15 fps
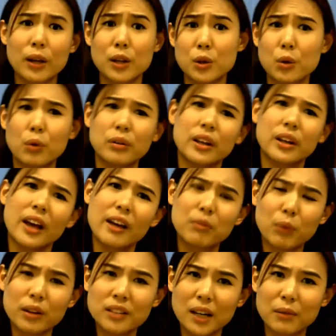So how can you
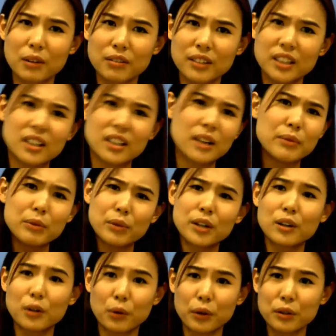only have one type of leader? I
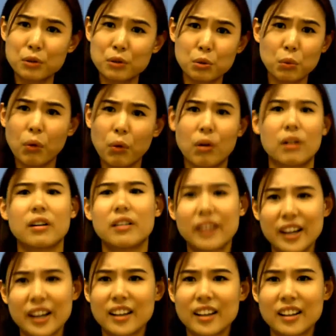mean, we're not going to
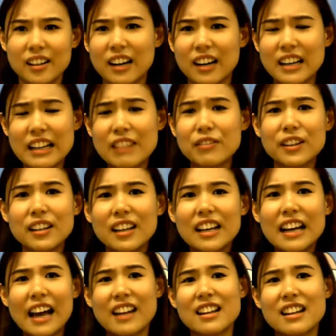war right here. And
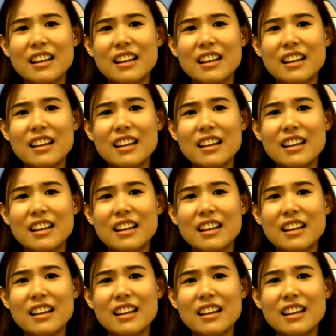even